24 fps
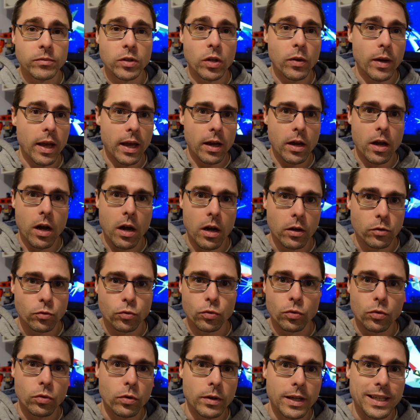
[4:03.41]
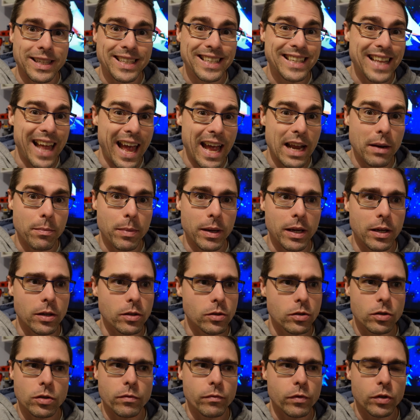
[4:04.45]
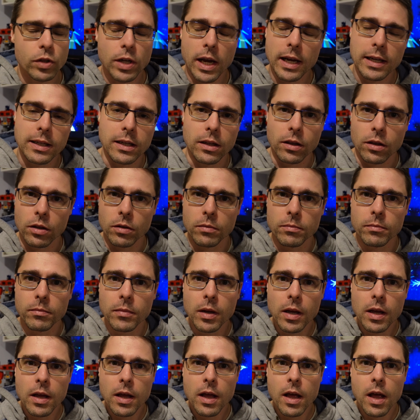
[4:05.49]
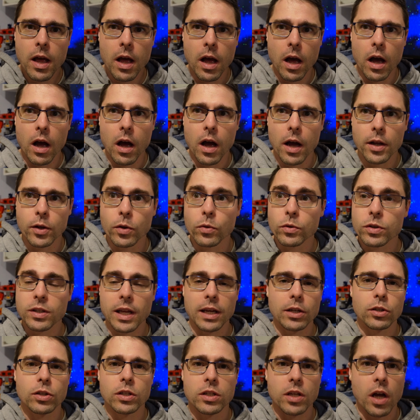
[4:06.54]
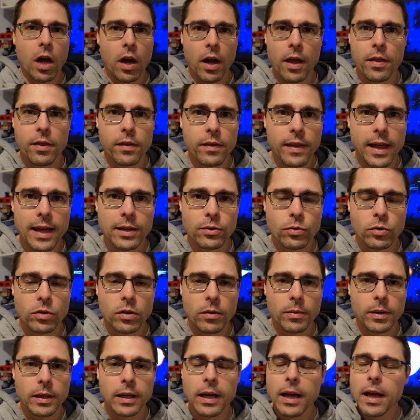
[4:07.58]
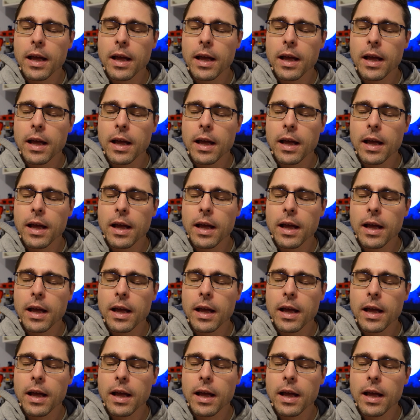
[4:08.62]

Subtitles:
you get card draw instead because you've rejected them, and your station is higher than theirs or something.